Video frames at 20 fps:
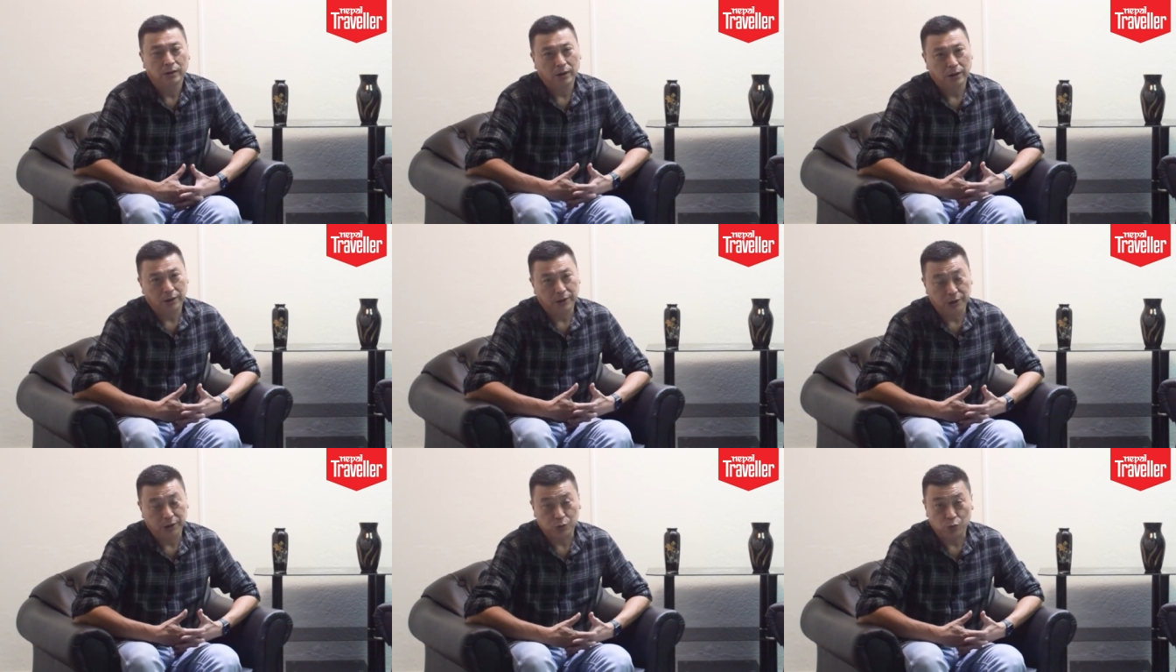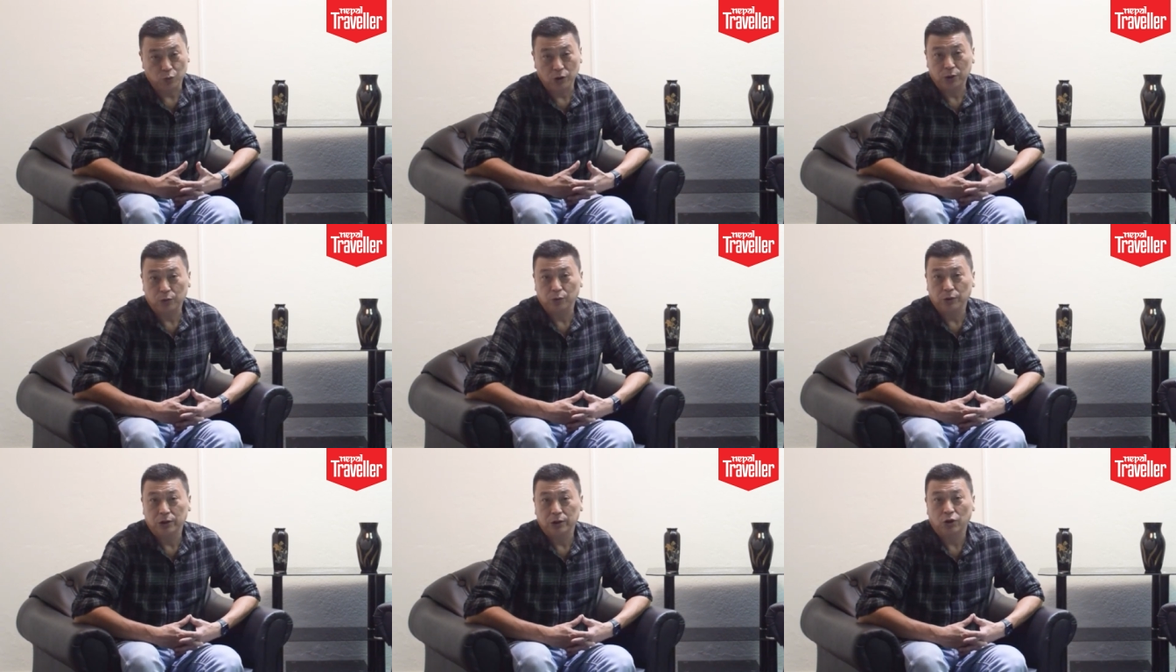He has
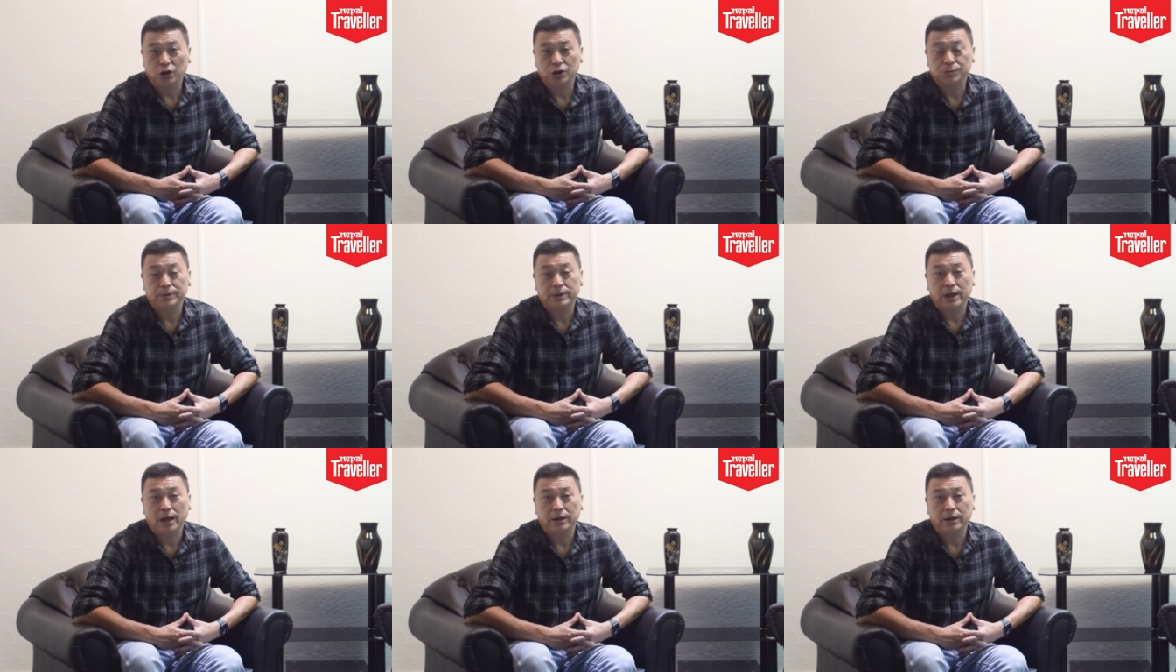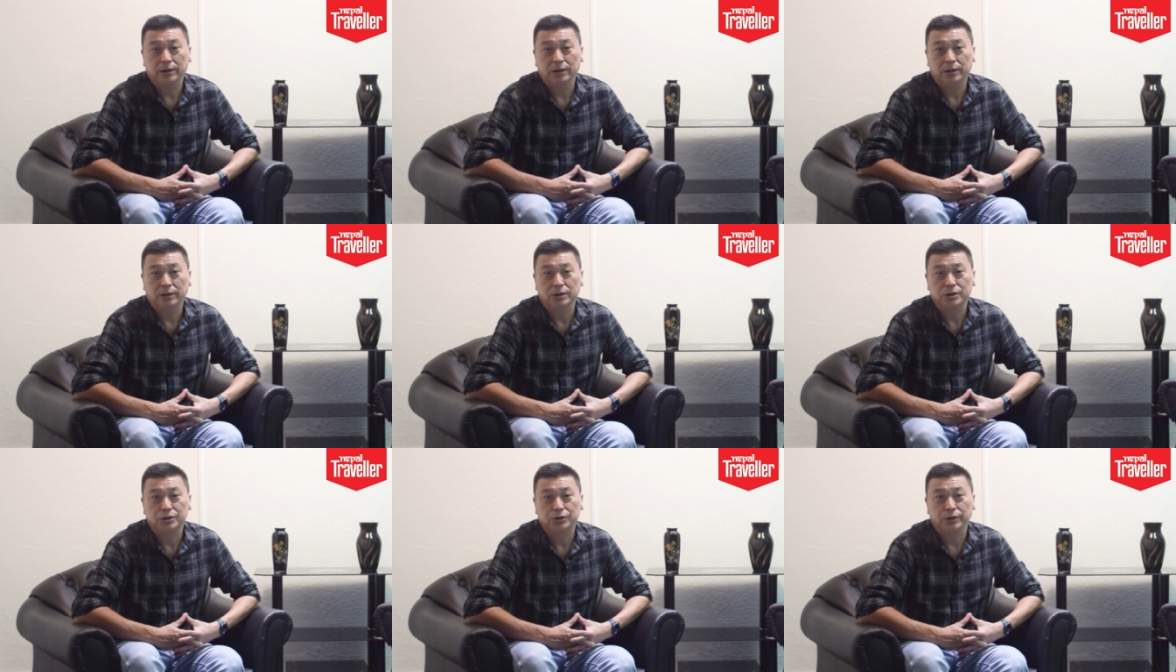worked with the hospitality
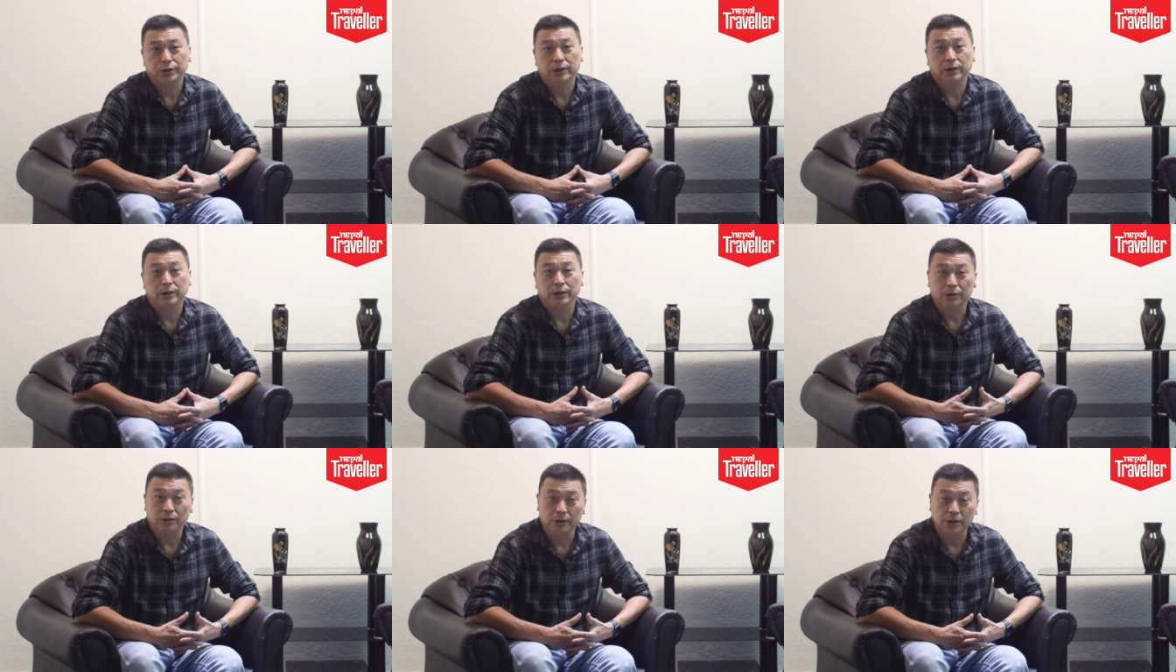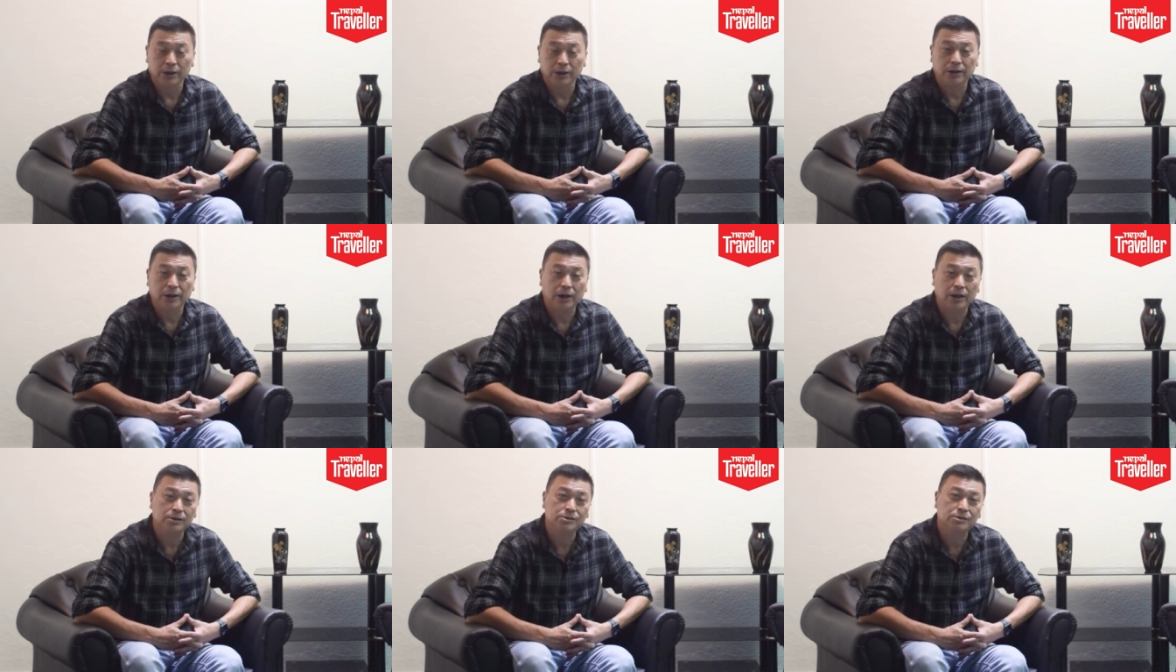industry in the early
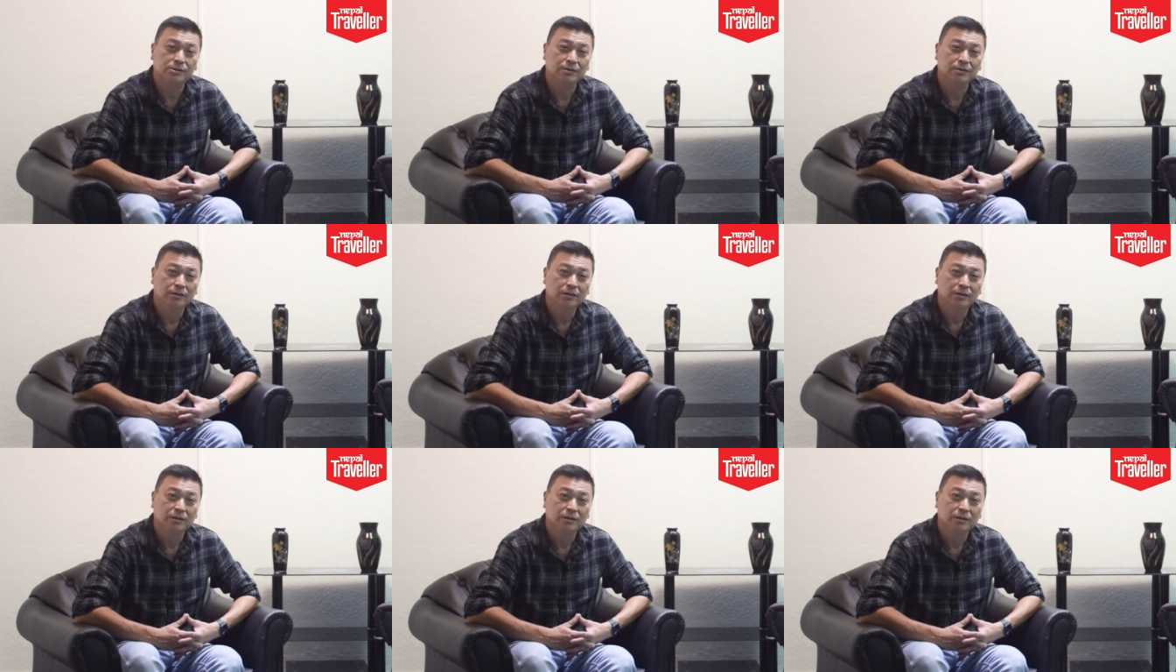days.